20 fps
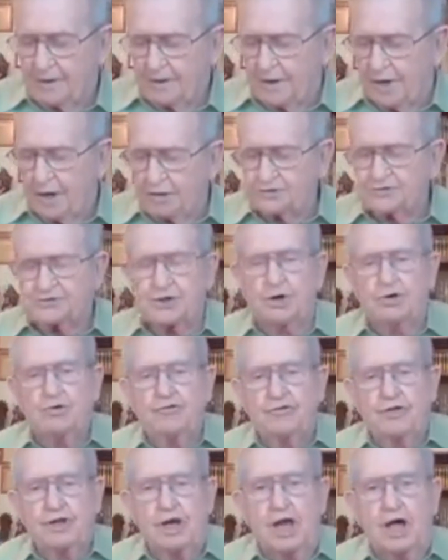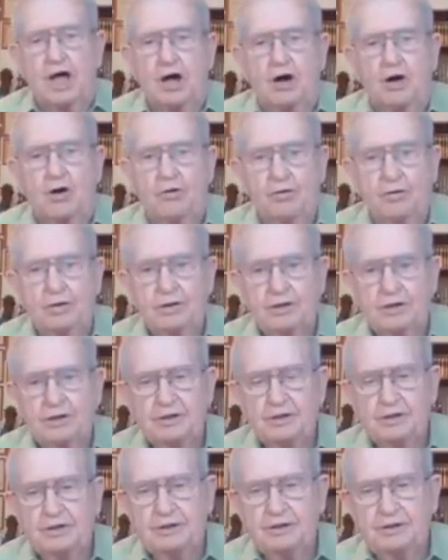and also the law.
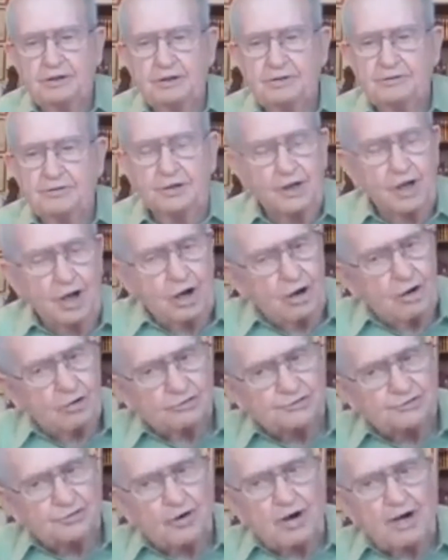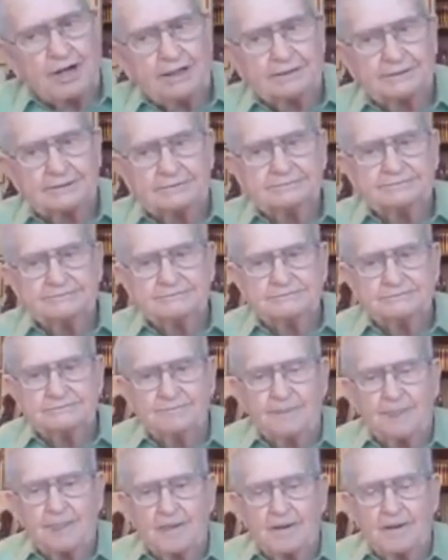The law is great,
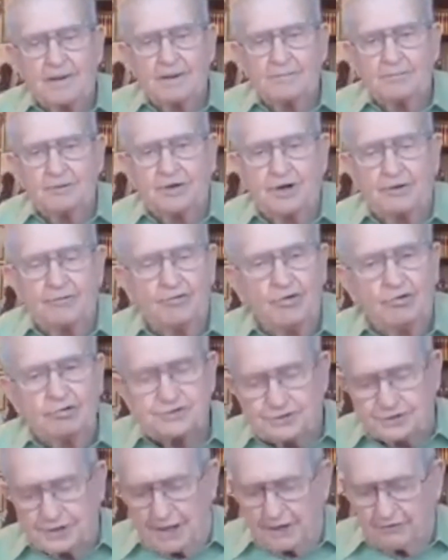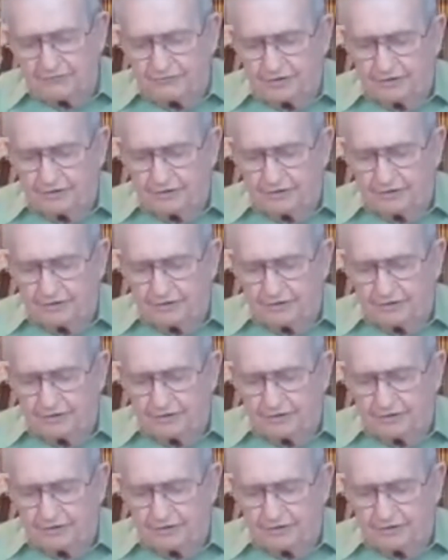but it won't save